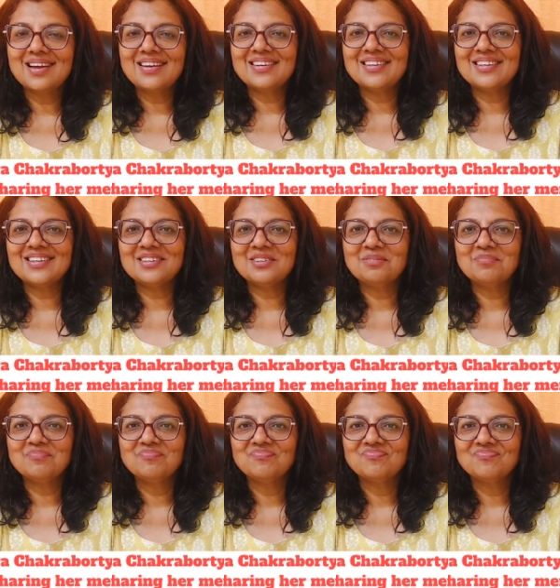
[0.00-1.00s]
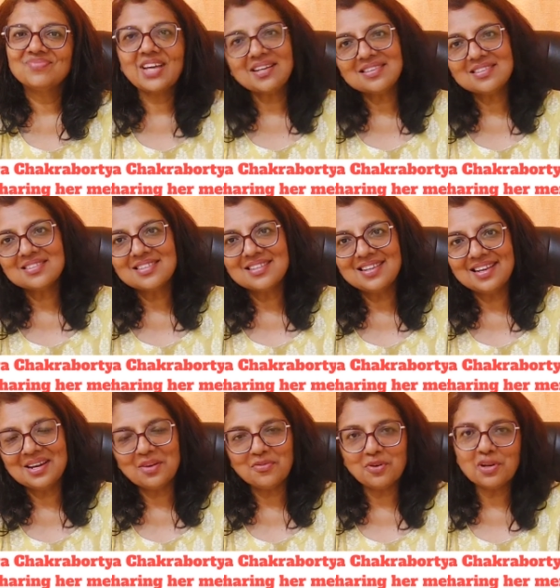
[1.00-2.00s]
And thanks,
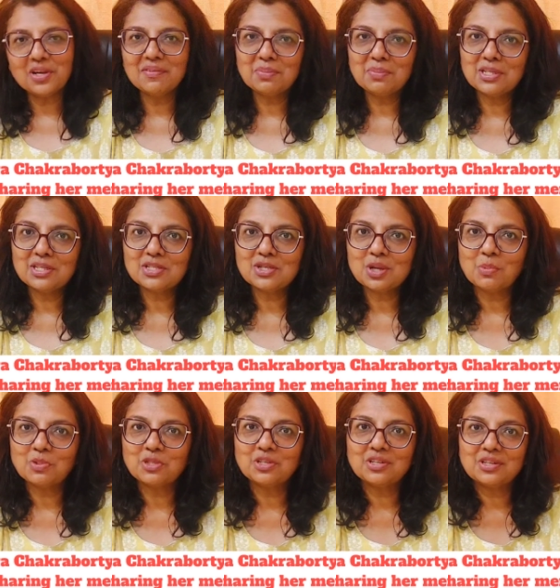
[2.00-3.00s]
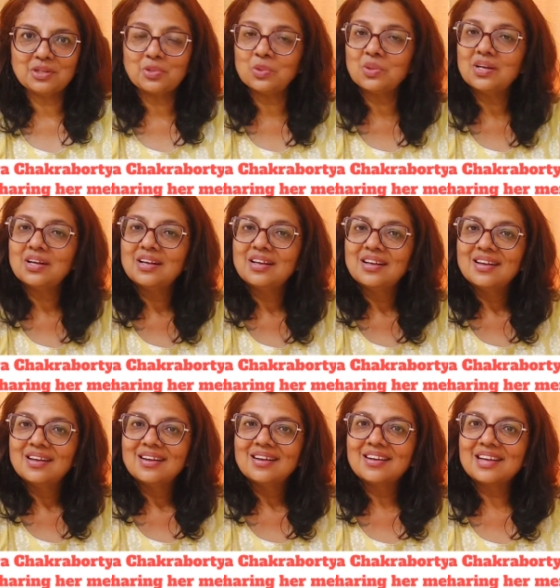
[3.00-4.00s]
Nina, for giving me this opportunity to
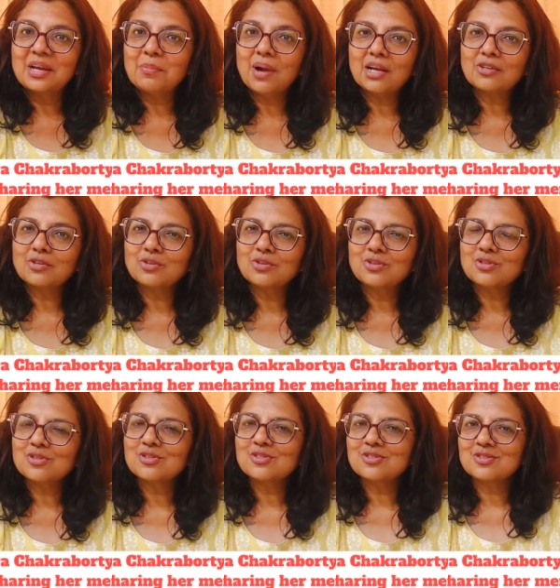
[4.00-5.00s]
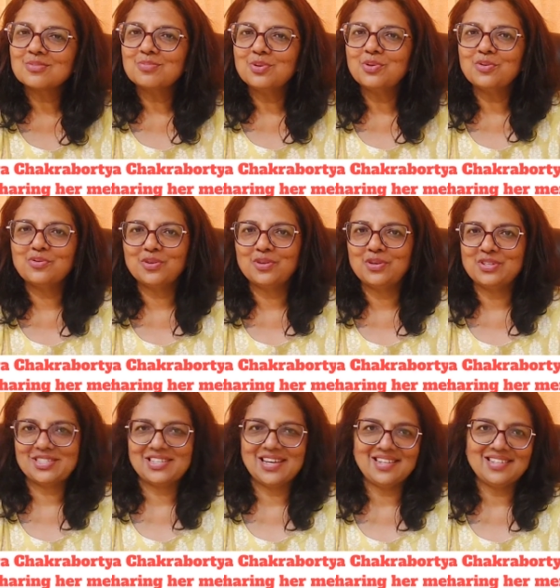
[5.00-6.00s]
get back to those beautiful
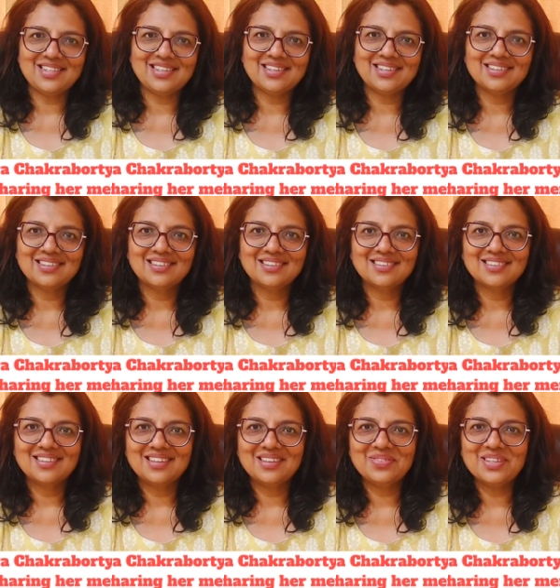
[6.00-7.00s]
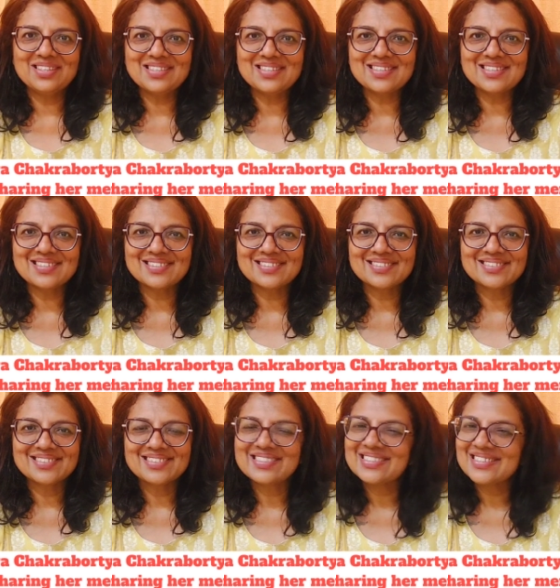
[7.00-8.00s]
nostalgic events.
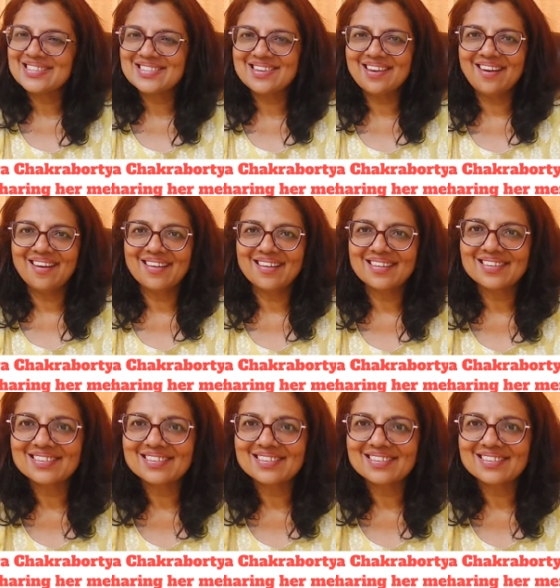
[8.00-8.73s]
See you.